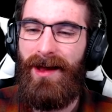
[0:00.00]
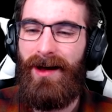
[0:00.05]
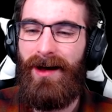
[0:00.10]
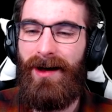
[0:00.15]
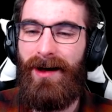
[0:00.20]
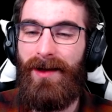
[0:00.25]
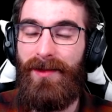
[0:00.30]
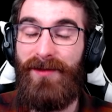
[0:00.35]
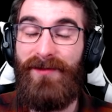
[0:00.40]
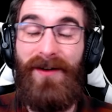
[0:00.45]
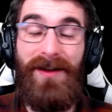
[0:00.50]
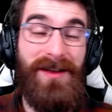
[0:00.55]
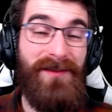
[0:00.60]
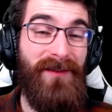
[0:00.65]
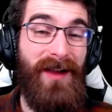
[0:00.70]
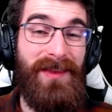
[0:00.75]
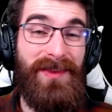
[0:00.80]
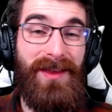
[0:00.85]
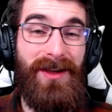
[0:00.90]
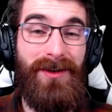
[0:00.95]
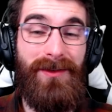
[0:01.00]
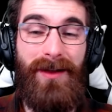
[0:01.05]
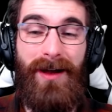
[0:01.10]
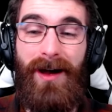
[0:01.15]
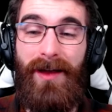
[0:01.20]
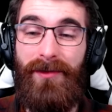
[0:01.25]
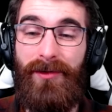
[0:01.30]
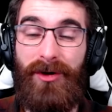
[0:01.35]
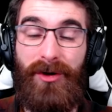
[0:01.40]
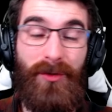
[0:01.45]
They're fun to fight though.
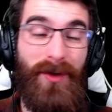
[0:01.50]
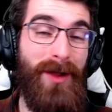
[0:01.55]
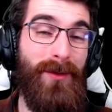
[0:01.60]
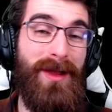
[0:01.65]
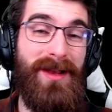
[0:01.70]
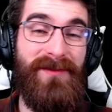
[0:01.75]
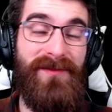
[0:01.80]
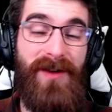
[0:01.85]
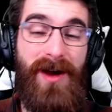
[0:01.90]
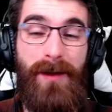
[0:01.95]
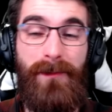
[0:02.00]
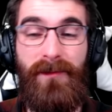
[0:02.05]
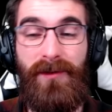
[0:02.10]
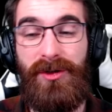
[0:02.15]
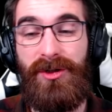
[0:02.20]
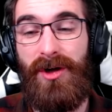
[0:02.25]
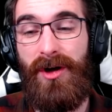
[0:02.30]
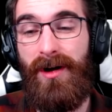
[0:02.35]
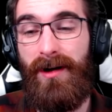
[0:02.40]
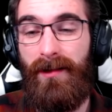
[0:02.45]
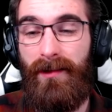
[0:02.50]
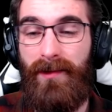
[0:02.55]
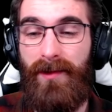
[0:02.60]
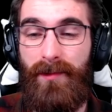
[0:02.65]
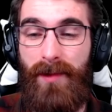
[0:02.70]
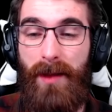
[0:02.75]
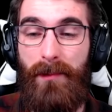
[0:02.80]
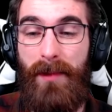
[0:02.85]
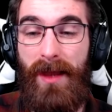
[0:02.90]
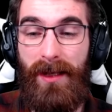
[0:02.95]
They're a great way to farm for shards. They're
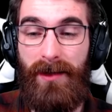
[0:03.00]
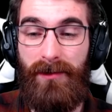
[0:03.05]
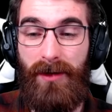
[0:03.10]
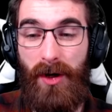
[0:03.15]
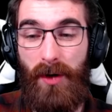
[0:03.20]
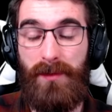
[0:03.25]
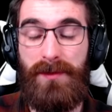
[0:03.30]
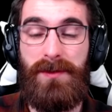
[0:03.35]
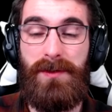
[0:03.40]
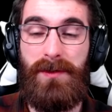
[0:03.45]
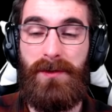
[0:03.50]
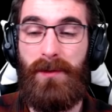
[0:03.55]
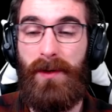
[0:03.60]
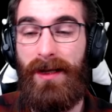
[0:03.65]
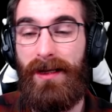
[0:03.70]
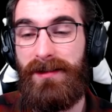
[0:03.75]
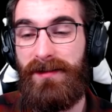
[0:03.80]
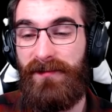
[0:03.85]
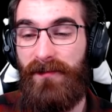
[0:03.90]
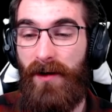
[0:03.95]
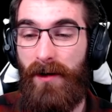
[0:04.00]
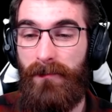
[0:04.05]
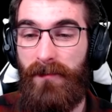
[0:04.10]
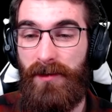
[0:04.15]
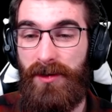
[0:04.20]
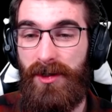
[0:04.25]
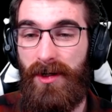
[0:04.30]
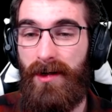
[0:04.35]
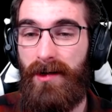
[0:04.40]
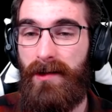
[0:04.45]
my main go-to way to farm for
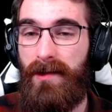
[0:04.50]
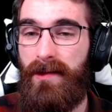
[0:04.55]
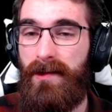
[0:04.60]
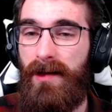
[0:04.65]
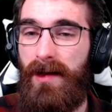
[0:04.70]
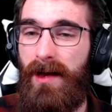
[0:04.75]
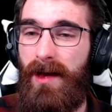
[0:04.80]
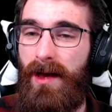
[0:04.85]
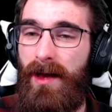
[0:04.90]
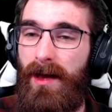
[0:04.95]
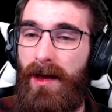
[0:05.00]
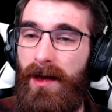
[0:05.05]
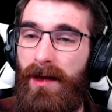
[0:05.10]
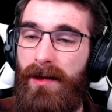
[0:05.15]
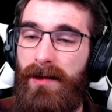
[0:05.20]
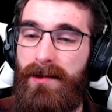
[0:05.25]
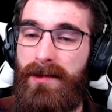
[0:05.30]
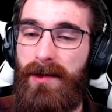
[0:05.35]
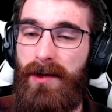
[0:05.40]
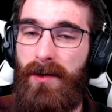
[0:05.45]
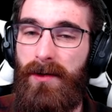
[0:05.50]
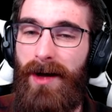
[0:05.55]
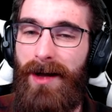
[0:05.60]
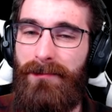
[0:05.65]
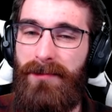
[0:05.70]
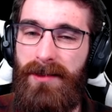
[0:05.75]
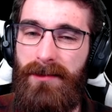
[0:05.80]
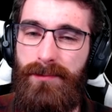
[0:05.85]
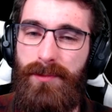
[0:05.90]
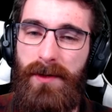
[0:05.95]
shards. So I'm
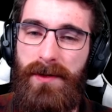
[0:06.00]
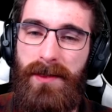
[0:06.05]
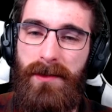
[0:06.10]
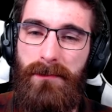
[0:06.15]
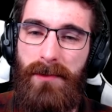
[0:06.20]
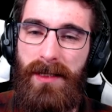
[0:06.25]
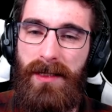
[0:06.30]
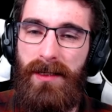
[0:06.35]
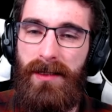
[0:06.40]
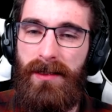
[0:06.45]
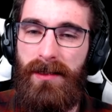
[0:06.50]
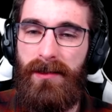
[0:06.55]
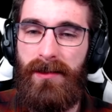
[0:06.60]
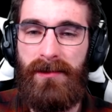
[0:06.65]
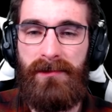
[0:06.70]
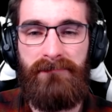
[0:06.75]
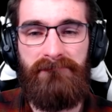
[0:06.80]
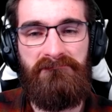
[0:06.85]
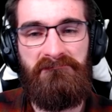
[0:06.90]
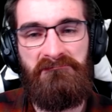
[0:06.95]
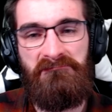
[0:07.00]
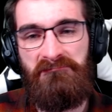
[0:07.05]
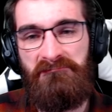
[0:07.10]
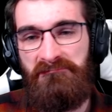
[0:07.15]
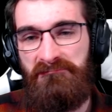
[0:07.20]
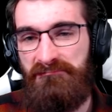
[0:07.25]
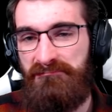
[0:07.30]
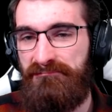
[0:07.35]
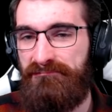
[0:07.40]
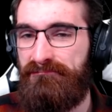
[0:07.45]
gonna put them in,
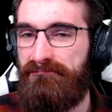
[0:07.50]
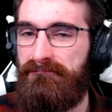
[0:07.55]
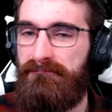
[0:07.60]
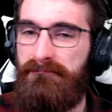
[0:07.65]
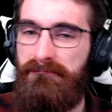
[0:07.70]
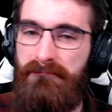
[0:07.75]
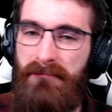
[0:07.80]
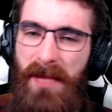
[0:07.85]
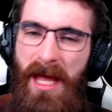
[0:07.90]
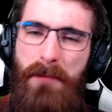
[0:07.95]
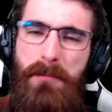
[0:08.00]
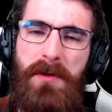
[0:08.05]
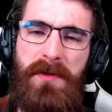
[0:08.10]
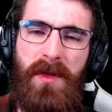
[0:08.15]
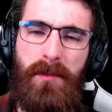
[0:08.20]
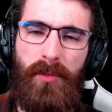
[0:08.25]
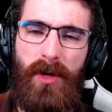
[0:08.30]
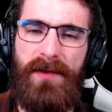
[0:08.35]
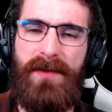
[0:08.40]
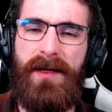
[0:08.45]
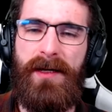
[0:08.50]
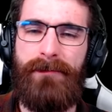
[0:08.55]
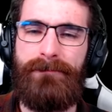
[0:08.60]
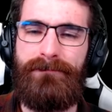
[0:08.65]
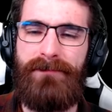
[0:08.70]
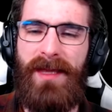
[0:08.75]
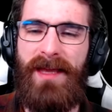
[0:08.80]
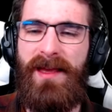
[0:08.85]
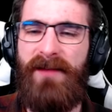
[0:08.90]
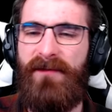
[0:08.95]
I'll put them right there.
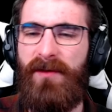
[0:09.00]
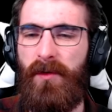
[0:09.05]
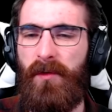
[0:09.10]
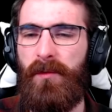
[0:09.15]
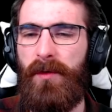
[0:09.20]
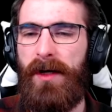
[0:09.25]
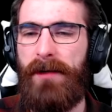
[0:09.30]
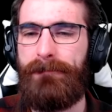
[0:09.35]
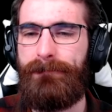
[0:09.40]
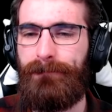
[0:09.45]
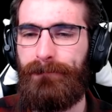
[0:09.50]
Yeah, that feels right.